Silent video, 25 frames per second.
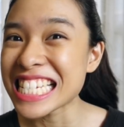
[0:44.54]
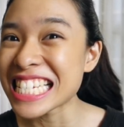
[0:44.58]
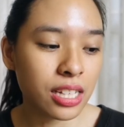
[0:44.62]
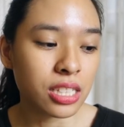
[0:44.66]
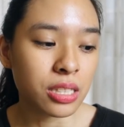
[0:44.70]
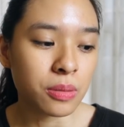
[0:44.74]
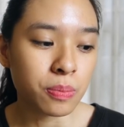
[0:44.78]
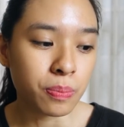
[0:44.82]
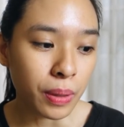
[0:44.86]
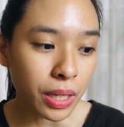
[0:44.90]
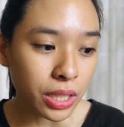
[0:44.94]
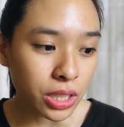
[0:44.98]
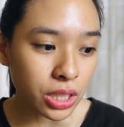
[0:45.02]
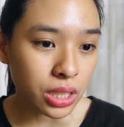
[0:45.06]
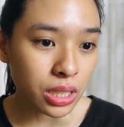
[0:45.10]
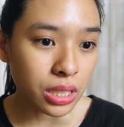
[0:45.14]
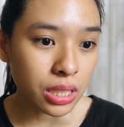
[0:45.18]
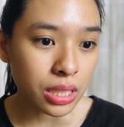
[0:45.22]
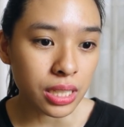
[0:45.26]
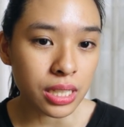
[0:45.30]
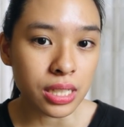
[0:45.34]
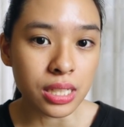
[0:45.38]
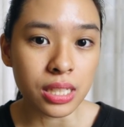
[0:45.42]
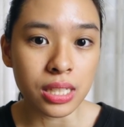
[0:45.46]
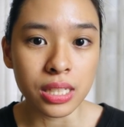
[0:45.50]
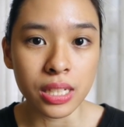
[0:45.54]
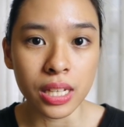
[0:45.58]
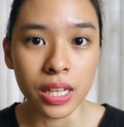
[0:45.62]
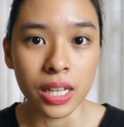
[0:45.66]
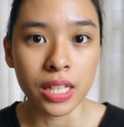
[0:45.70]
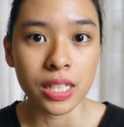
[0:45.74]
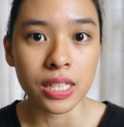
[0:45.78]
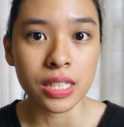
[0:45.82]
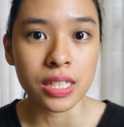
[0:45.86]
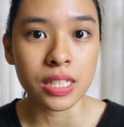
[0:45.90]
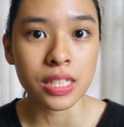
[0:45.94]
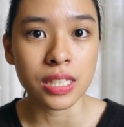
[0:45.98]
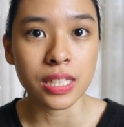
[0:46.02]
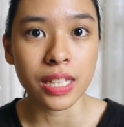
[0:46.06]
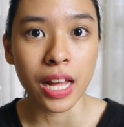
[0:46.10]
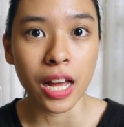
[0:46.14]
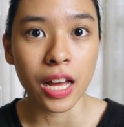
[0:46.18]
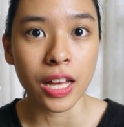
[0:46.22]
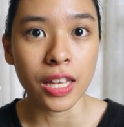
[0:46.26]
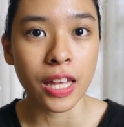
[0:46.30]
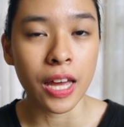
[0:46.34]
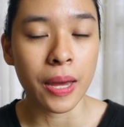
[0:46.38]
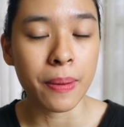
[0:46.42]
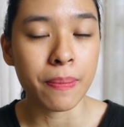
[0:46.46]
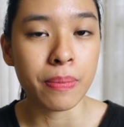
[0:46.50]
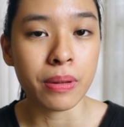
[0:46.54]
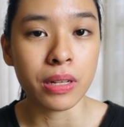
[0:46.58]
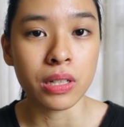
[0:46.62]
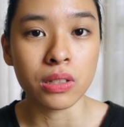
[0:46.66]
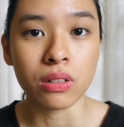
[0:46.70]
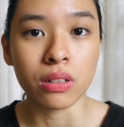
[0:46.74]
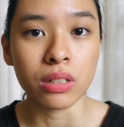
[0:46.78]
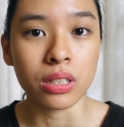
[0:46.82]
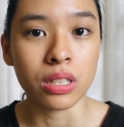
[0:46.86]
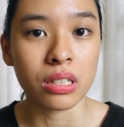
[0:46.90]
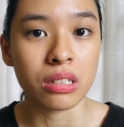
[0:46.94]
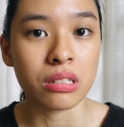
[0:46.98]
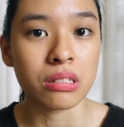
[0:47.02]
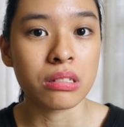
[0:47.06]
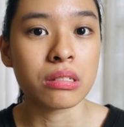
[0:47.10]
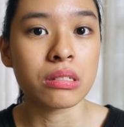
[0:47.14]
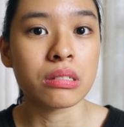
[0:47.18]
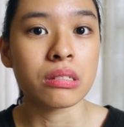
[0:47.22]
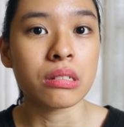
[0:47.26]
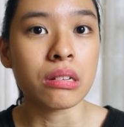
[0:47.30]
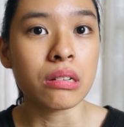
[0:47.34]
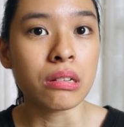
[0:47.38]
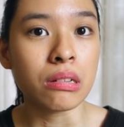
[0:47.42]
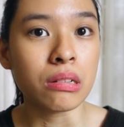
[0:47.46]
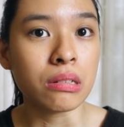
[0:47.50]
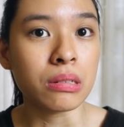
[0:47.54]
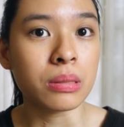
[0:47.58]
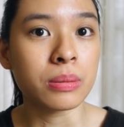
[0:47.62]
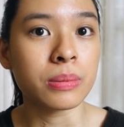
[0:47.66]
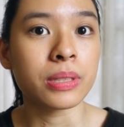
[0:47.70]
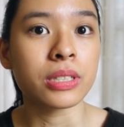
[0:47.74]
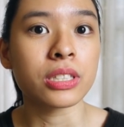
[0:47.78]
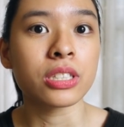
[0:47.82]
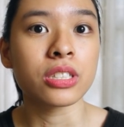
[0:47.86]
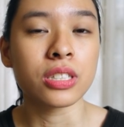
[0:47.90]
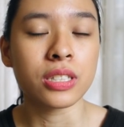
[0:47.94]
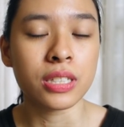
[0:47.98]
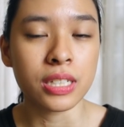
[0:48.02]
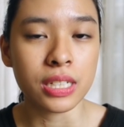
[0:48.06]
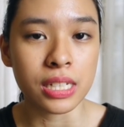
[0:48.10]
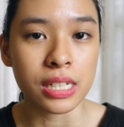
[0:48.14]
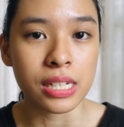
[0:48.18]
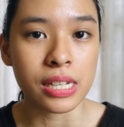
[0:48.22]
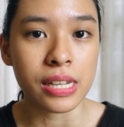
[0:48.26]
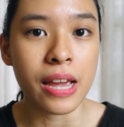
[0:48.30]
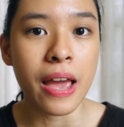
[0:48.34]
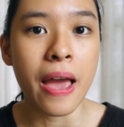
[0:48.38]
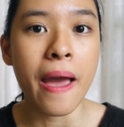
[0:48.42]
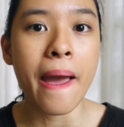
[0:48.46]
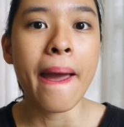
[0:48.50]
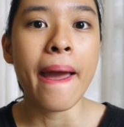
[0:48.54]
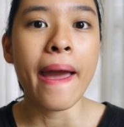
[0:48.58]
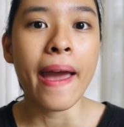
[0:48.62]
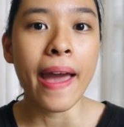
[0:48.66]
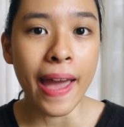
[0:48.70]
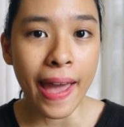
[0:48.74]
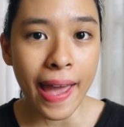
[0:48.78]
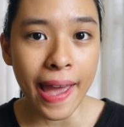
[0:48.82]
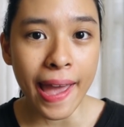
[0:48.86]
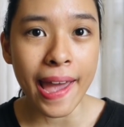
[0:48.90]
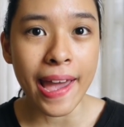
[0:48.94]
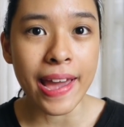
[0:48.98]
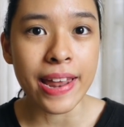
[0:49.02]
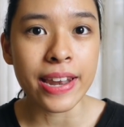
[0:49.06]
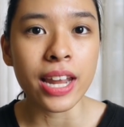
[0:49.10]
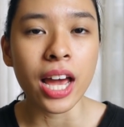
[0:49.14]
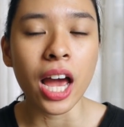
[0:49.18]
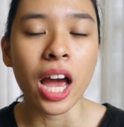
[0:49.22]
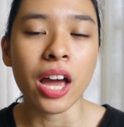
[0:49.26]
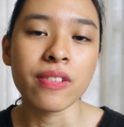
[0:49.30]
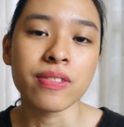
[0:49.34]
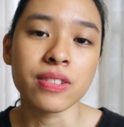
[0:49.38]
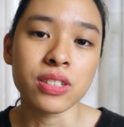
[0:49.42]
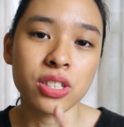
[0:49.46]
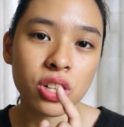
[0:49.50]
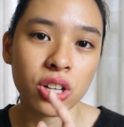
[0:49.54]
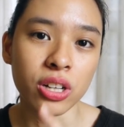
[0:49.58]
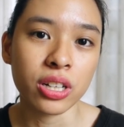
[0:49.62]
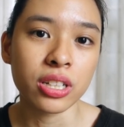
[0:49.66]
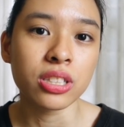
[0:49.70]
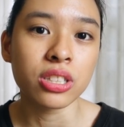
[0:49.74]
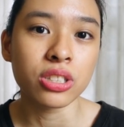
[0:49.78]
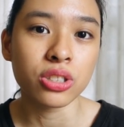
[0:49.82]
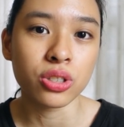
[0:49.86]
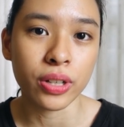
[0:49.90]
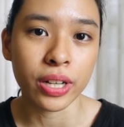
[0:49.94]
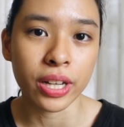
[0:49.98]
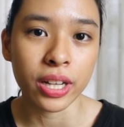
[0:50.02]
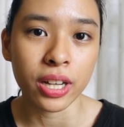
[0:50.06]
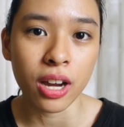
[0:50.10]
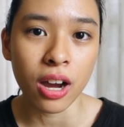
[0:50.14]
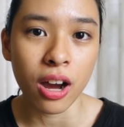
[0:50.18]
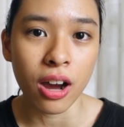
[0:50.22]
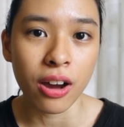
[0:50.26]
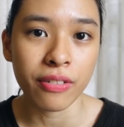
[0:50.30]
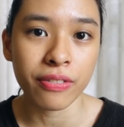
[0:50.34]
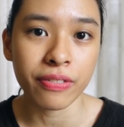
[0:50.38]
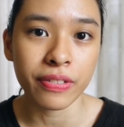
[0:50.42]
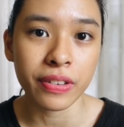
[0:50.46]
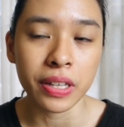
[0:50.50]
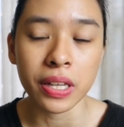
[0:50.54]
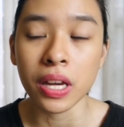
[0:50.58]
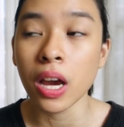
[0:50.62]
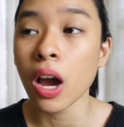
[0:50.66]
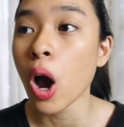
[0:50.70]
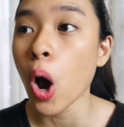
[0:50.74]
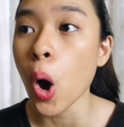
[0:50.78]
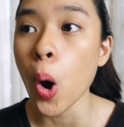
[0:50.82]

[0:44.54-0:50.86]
Especially since now I've been drinking so much tea and I've started to drink coffee.